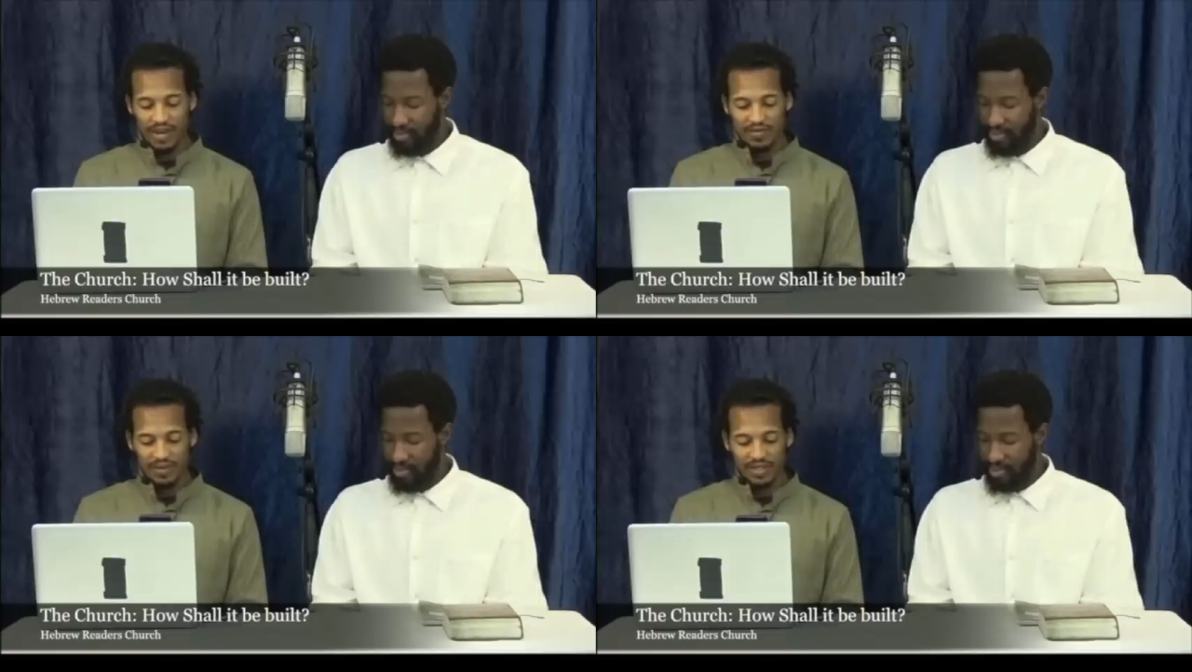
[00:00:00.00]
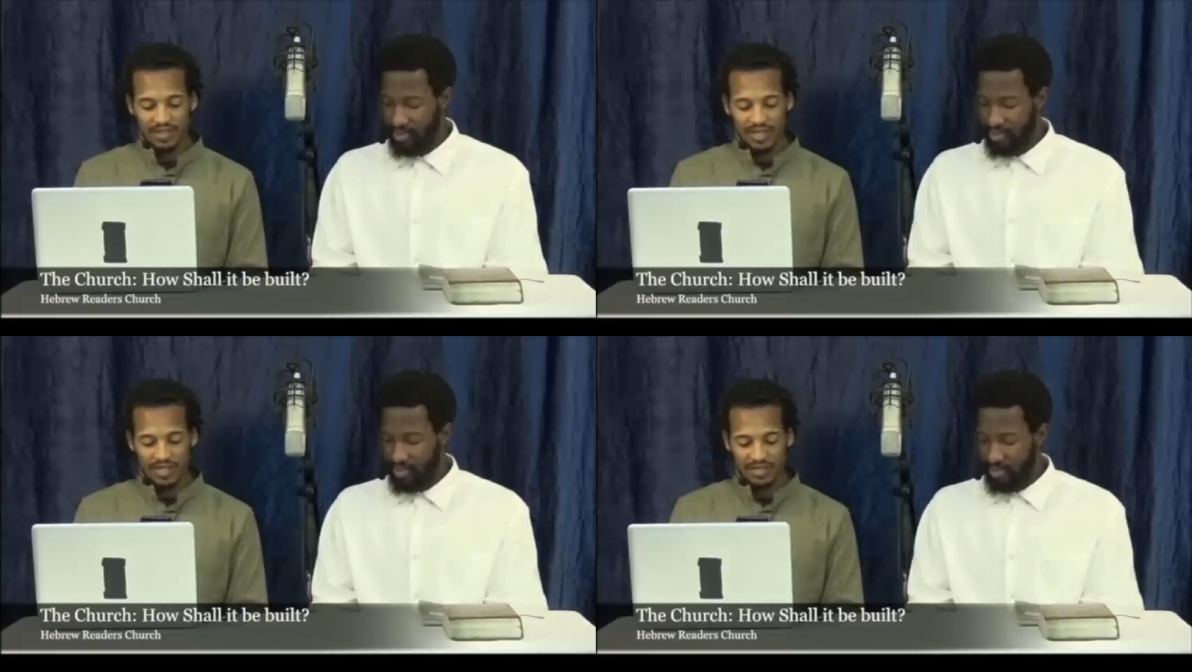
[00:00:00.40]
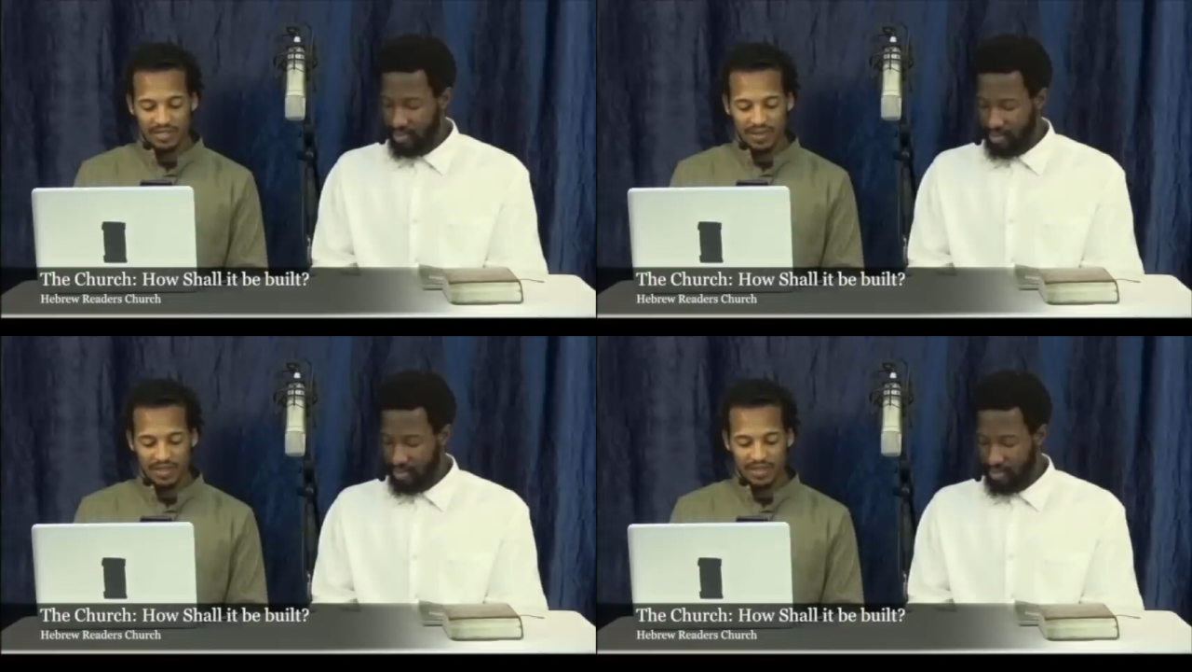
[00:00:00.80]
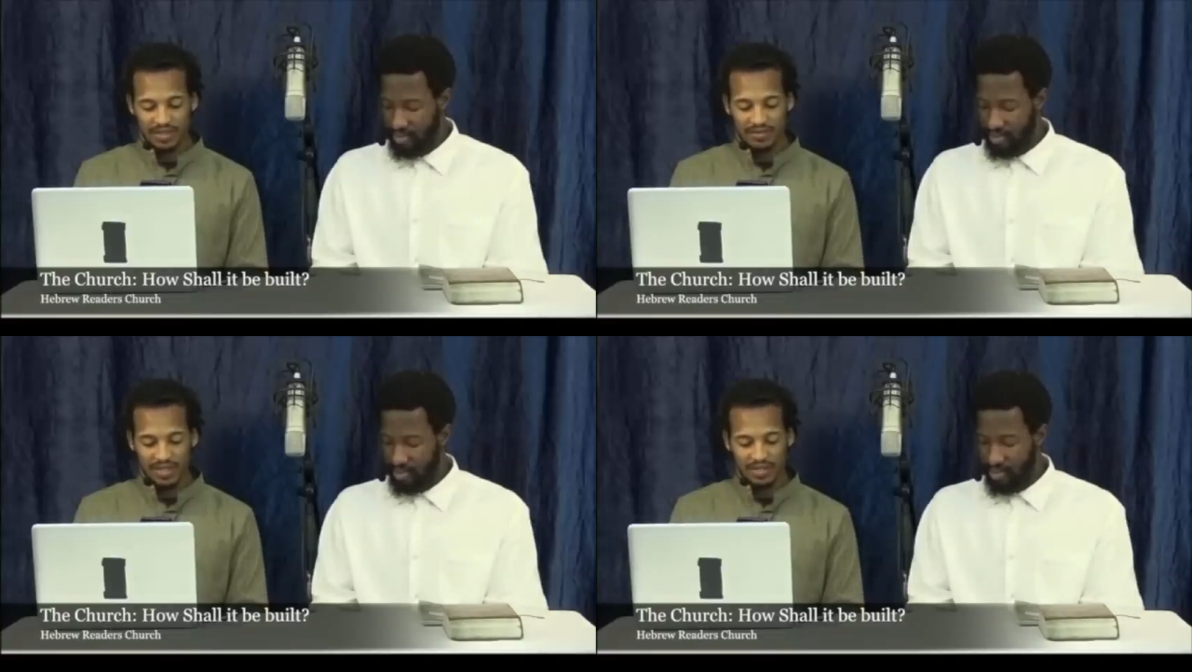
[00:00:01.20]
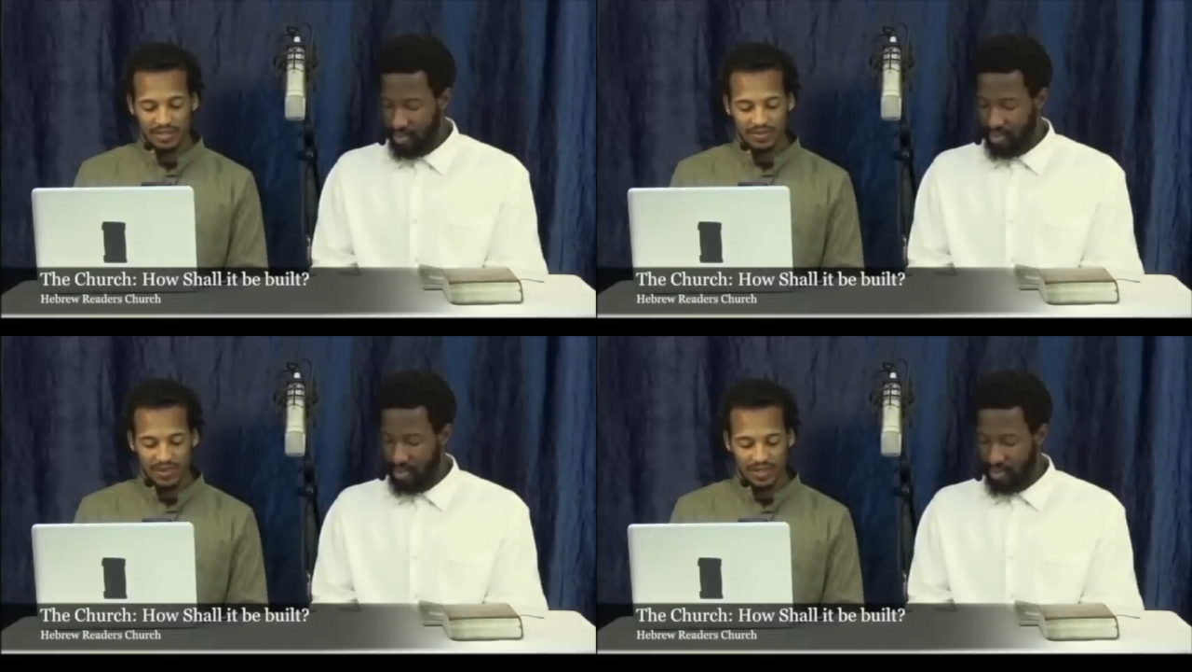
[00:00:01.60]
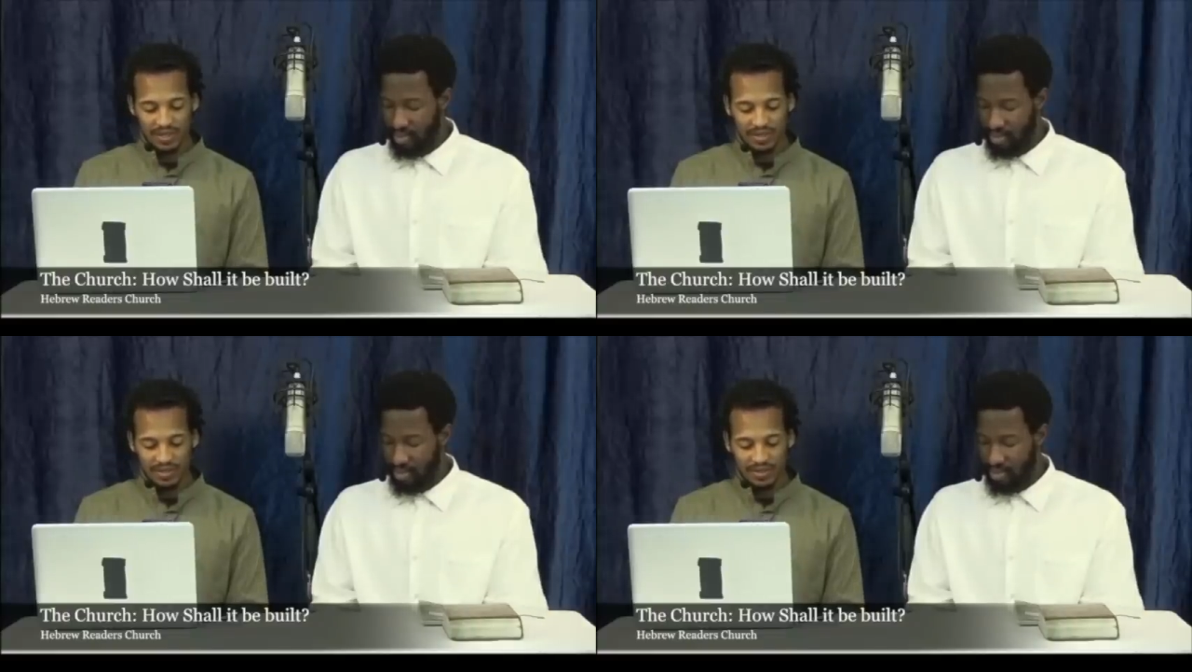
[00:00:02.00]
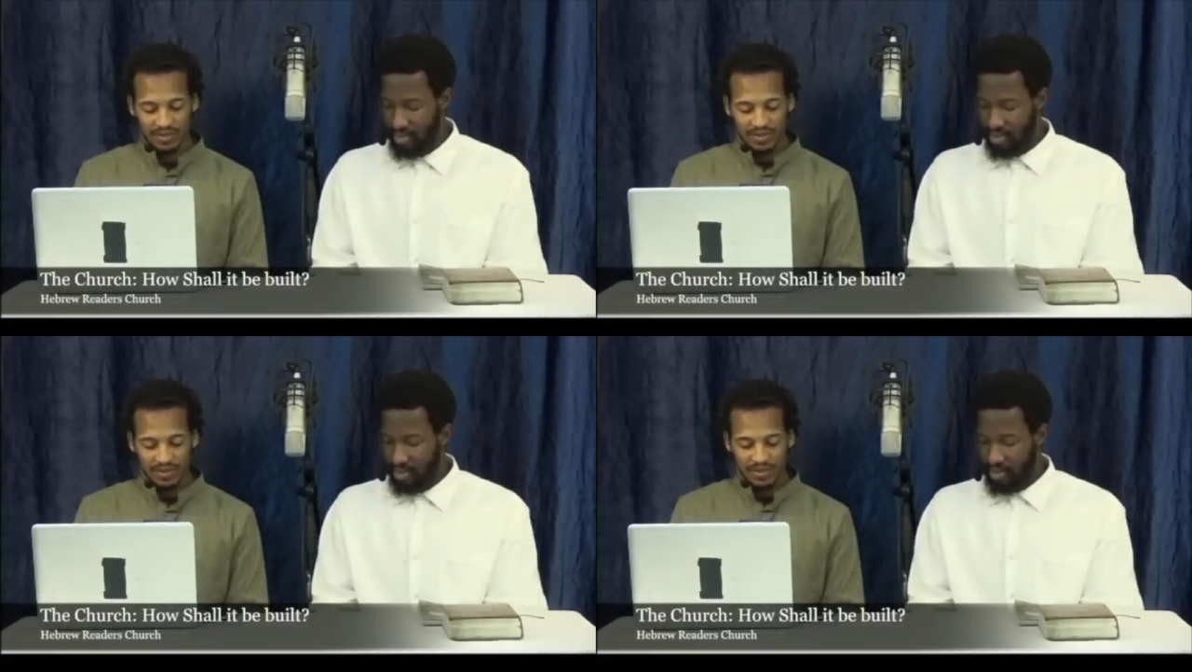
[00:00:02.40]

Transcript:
Speaker 1: are the second generation of righteous men,